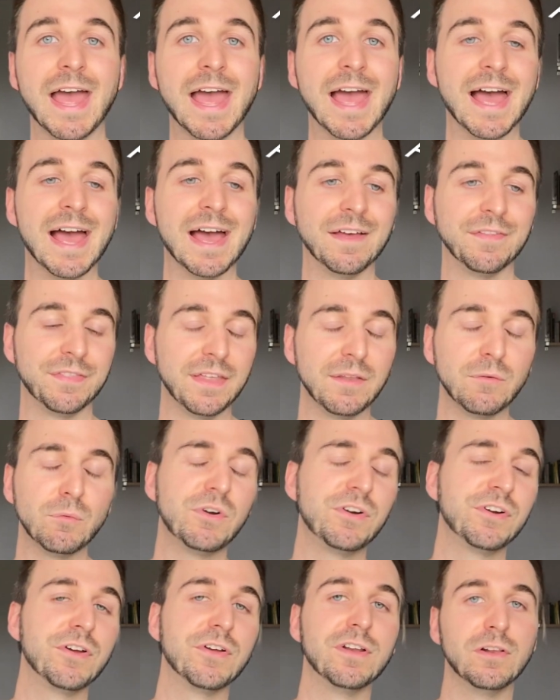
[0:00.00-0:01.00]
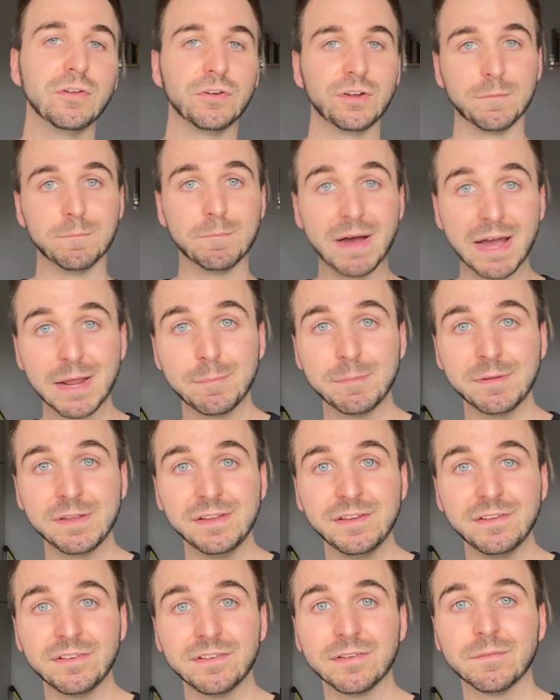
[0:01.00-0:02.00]
and then we're gonna look at my
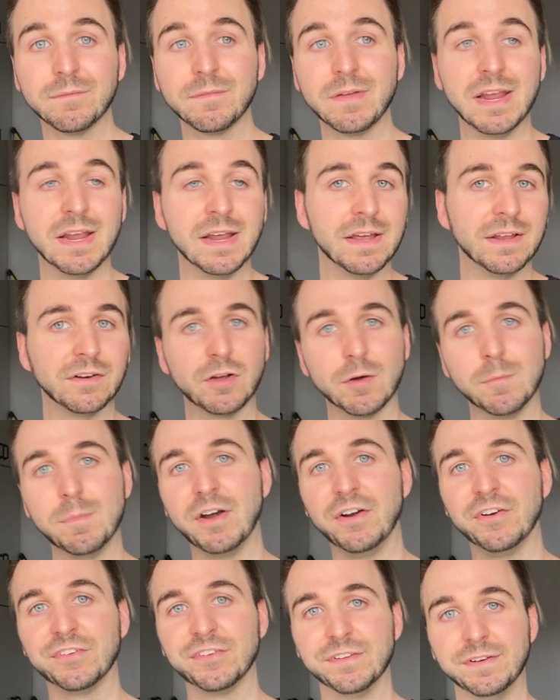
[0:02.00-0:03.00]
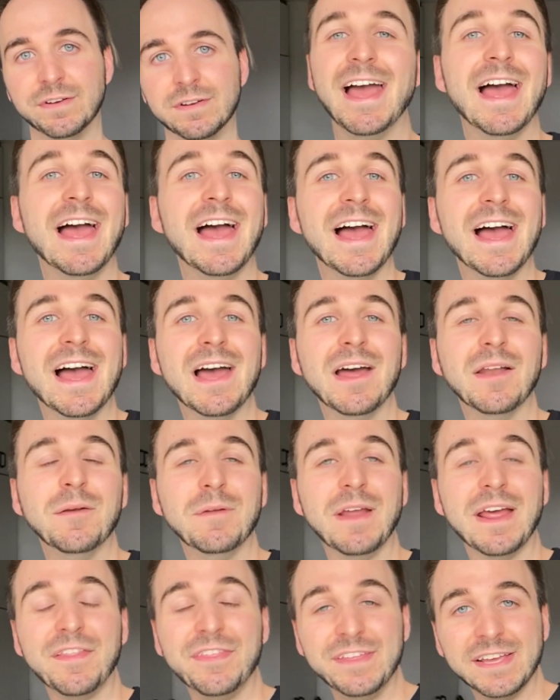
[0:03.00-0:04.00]
piece in comparison.
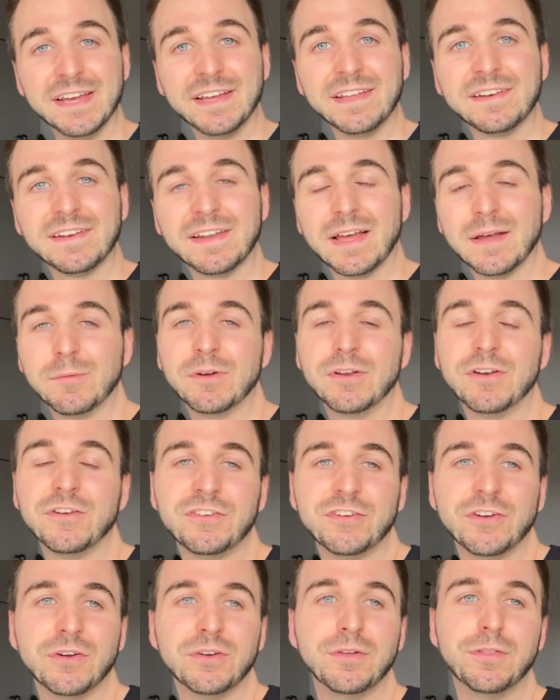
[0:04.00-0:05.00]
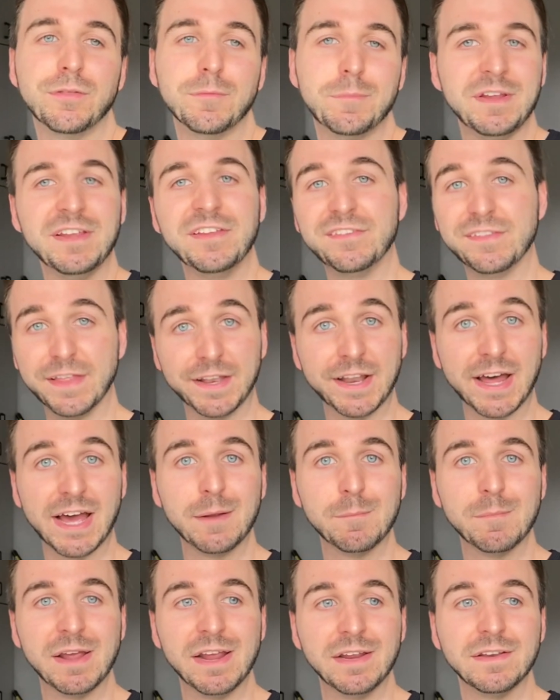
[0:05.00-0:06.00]
And at the end, I'm gonna show you the piece that
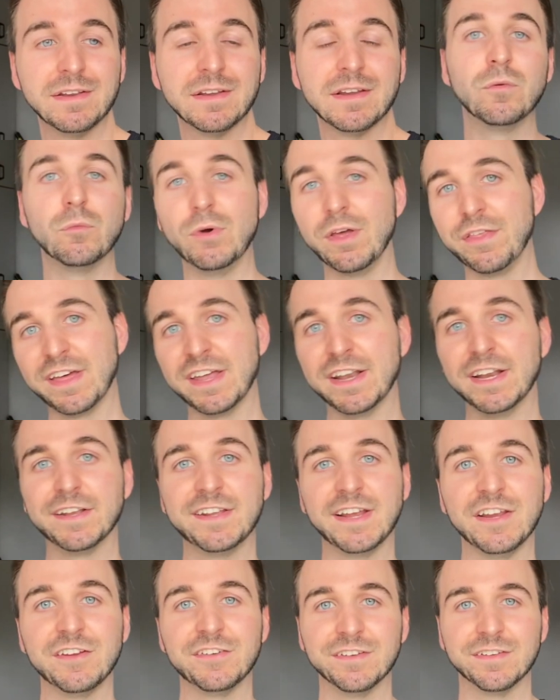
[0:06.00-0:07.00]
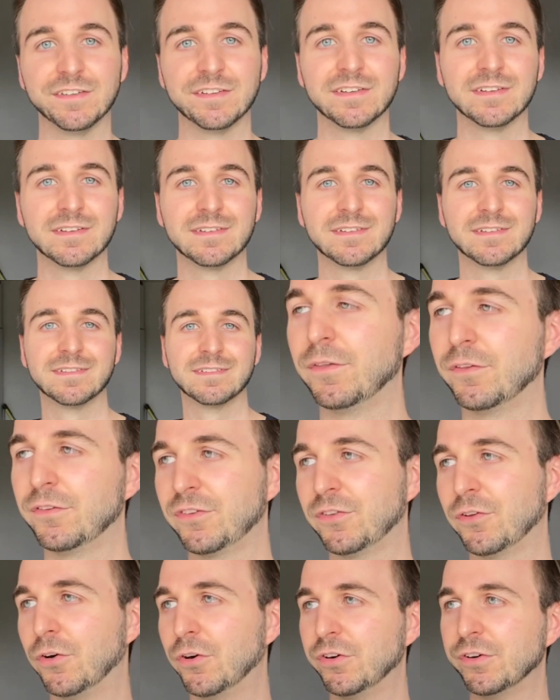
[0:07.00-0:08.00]
I made with annotations. The
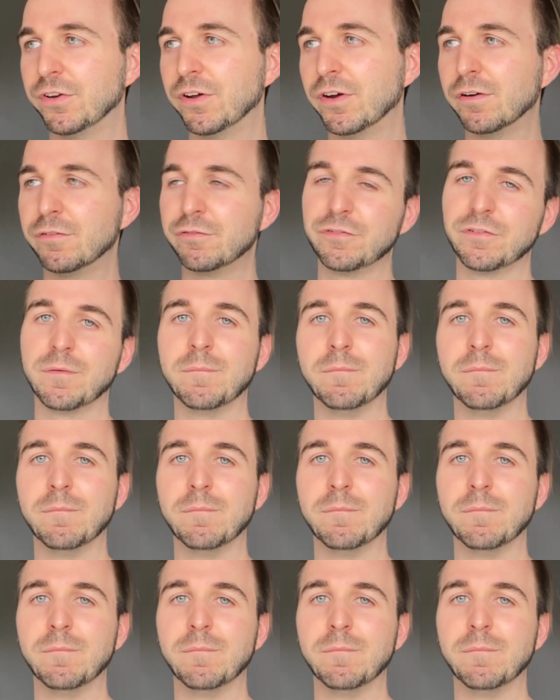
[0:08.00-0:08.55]
sort of